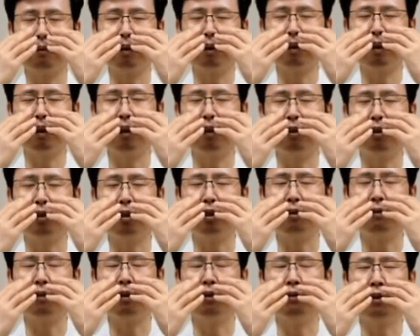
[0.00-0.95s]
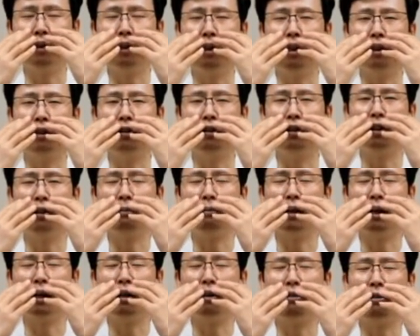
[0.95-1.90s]
Energy is flowing into your
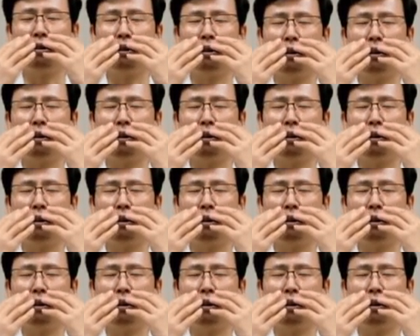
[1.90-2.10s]
mouth